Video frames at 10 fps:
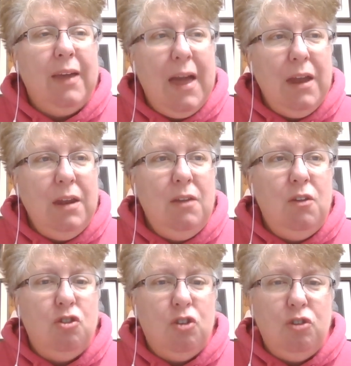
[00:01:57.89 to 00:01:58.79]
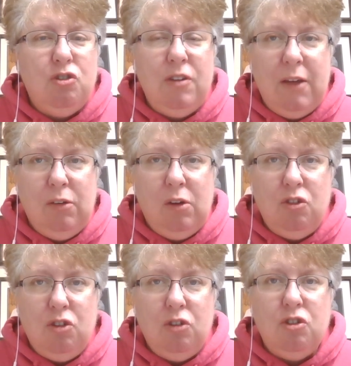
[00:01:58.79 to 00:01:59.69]
canon in the church, the
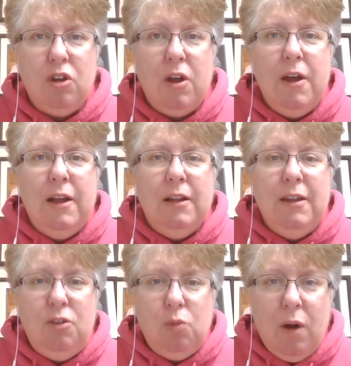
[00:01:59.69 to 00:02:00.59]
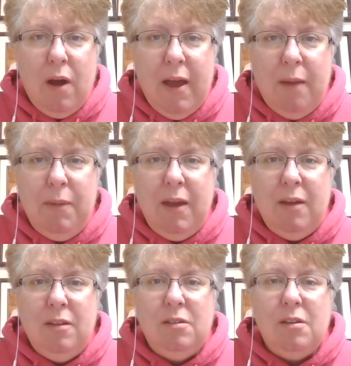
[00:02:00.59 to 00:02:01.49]
Anglican Church, at least where I am,
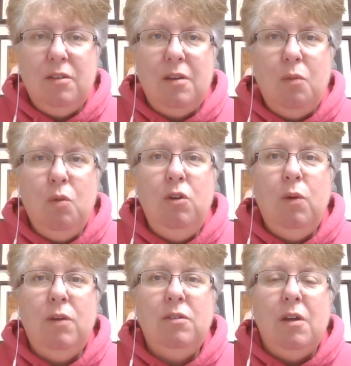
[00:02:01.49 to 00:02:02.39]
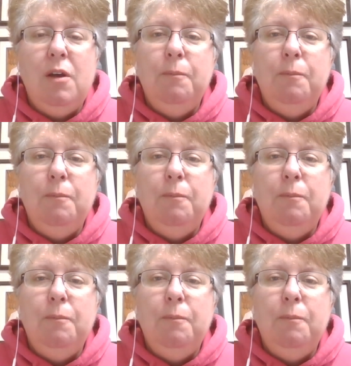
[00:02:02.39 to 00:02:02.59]
is someone who is